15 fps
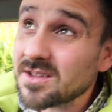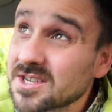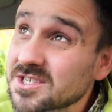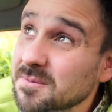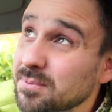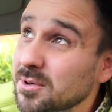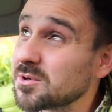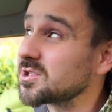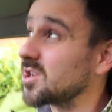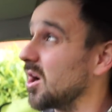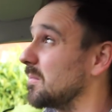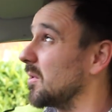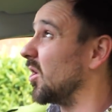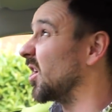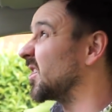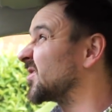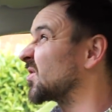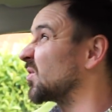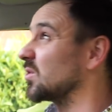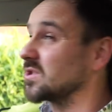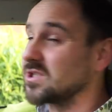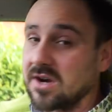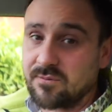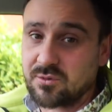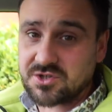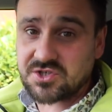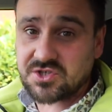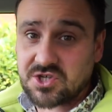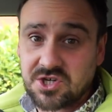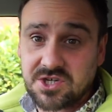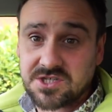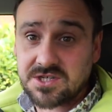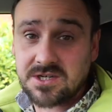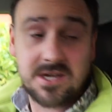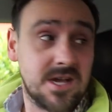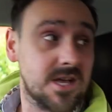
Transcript: There's a blue sky behind, sort of, which is good.